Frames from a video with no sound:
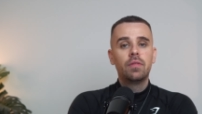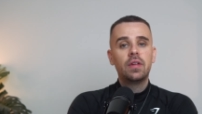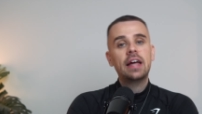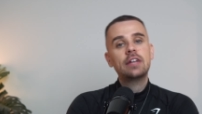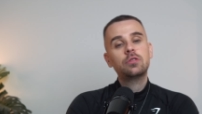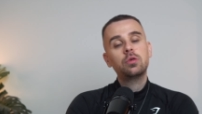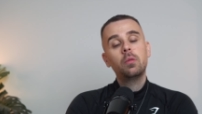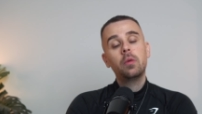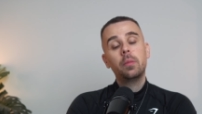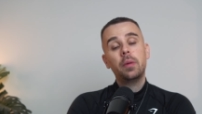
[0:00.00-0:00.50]
The
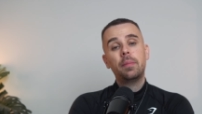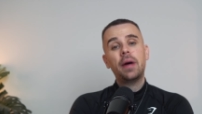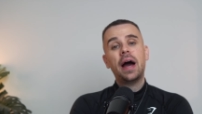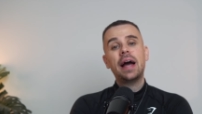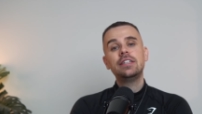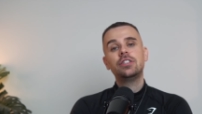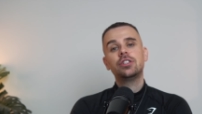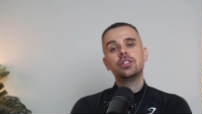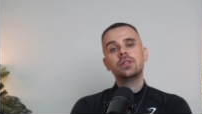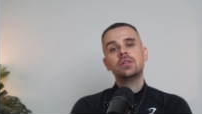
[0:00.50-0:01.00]
next one would be
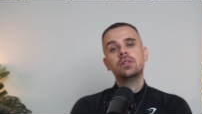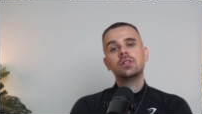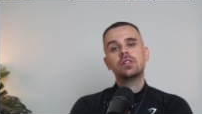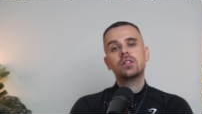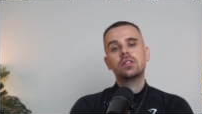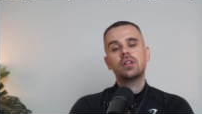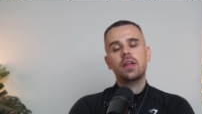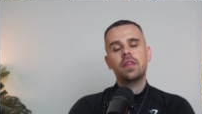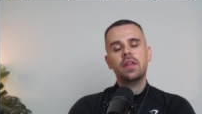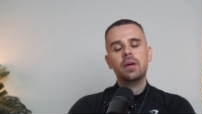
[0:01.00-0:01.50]

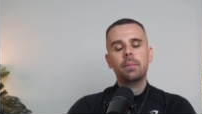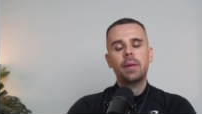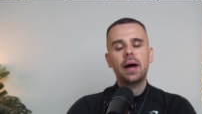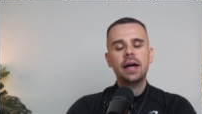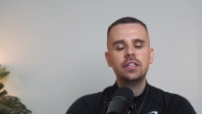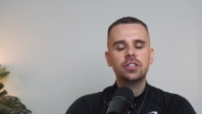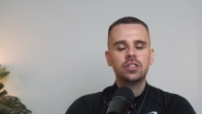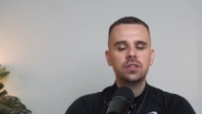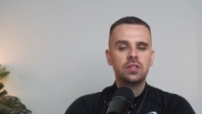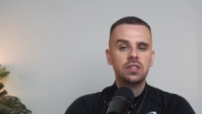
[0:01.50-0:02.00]
patience. I think
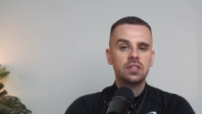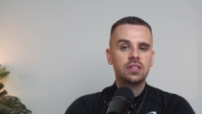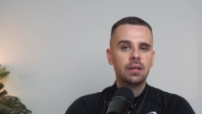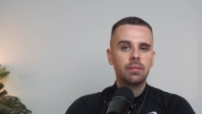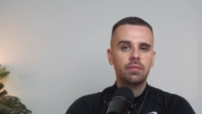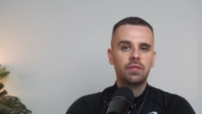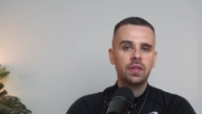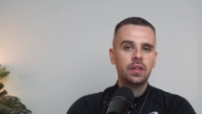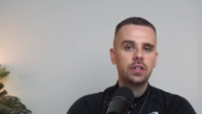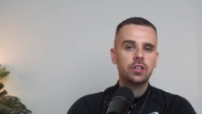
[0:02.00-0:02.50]
patience is
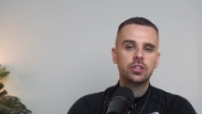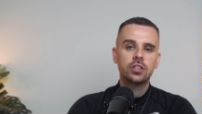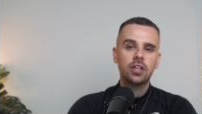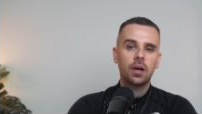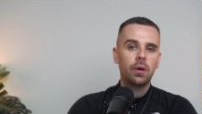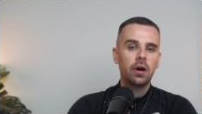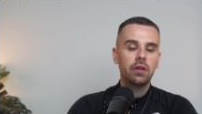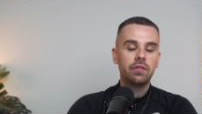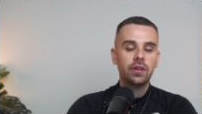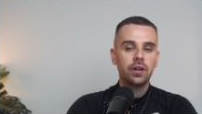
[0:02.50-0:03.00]
something that's
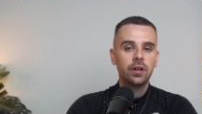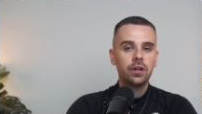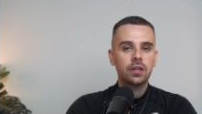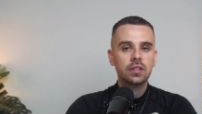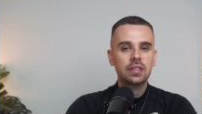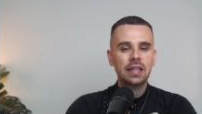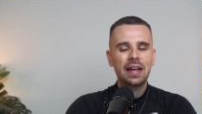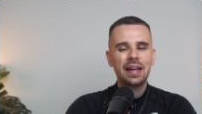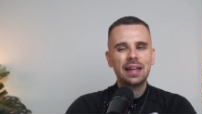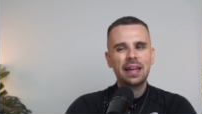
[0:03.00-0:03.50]
so
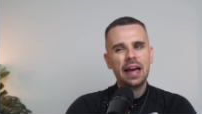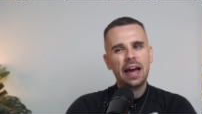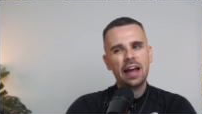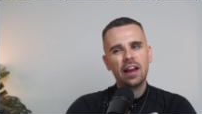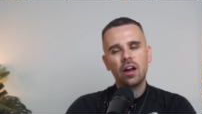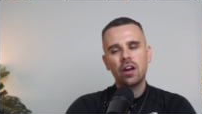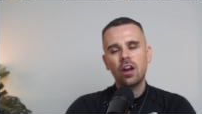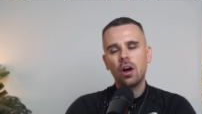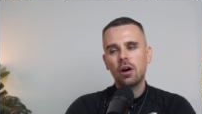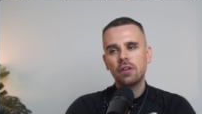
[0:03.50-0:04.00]
overlooked. And again,
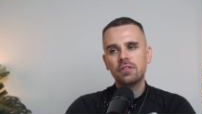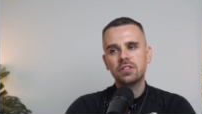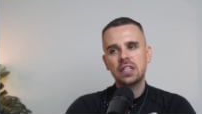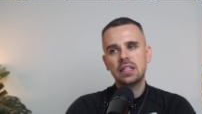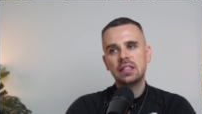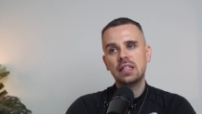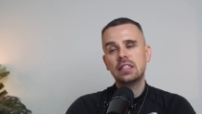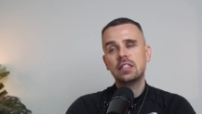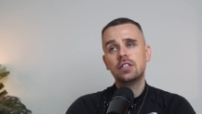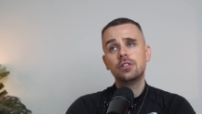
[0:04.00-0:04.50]
I know I've
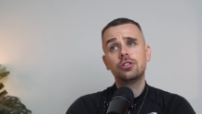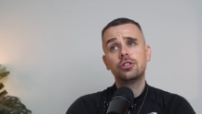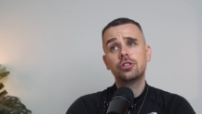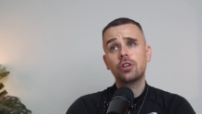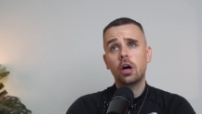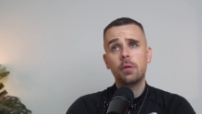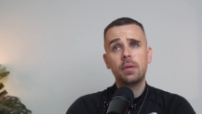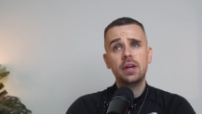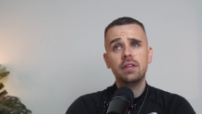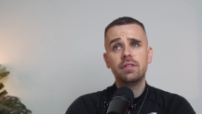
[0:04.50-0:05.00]
said this in
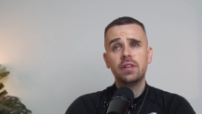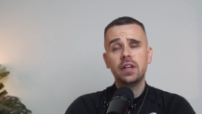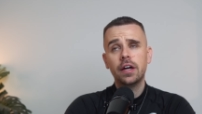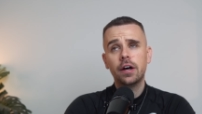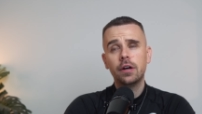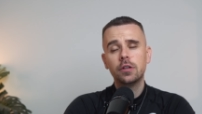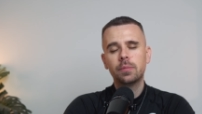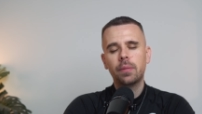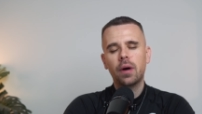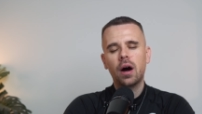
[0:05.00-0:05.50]
so many
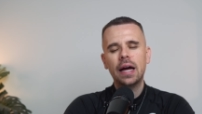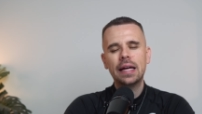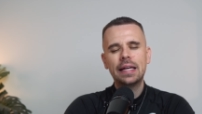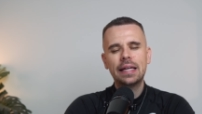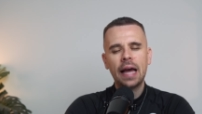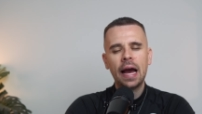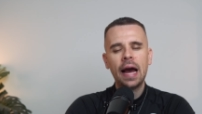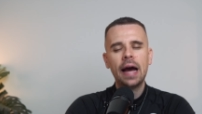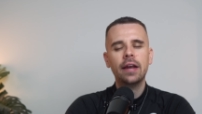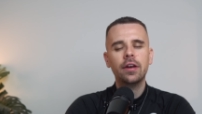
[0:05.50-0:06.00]
videos, but I
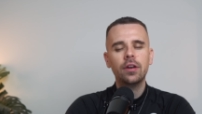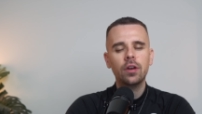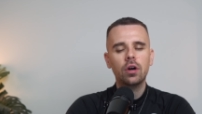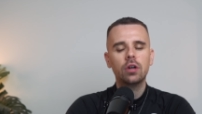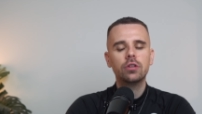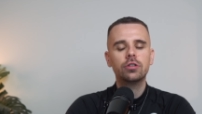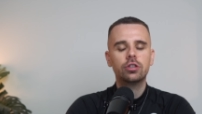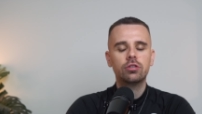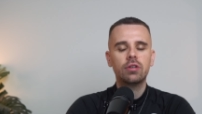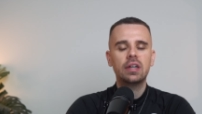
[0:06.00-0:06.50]

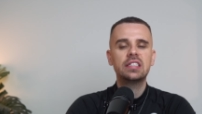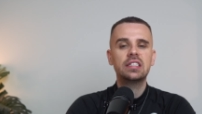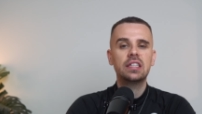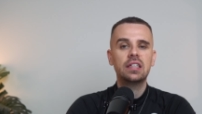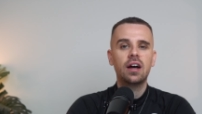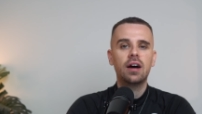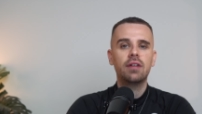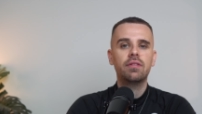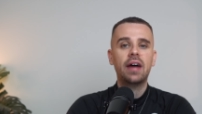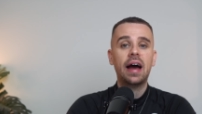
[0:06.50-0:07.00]
cannot stress
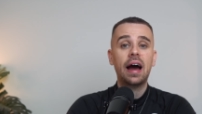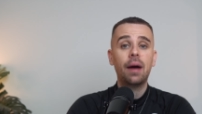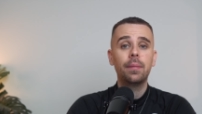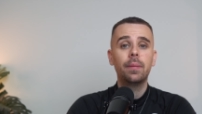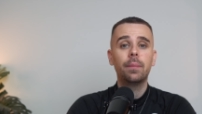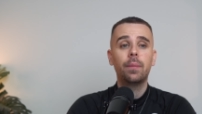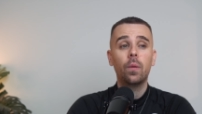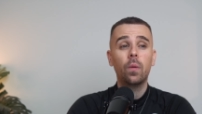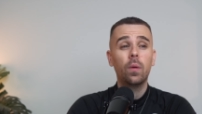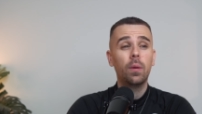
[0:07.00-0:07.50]
enough how
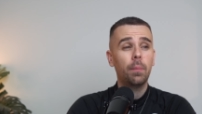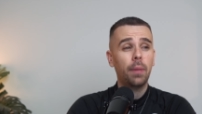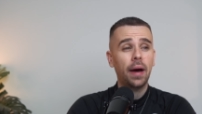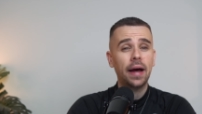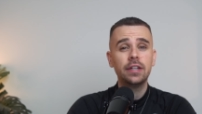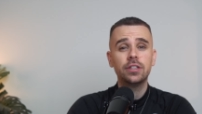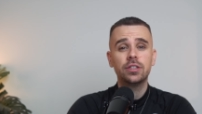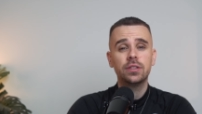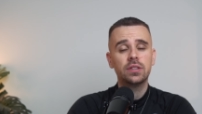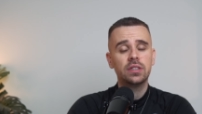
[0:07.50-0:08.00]
important
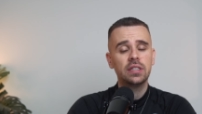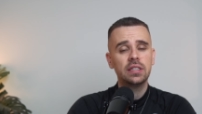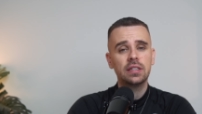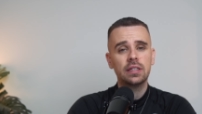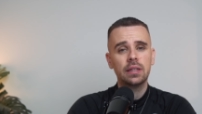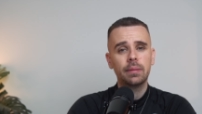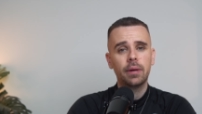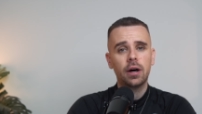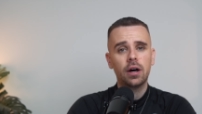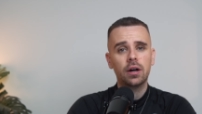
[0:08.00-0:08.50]
patience is in
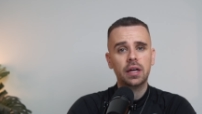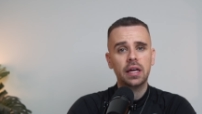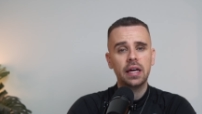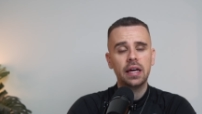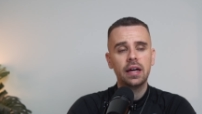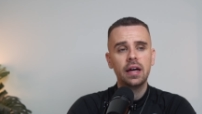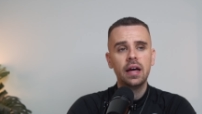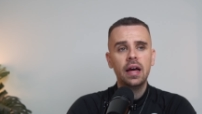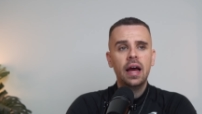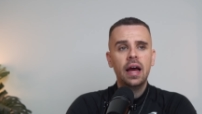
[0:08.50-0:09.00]
the market.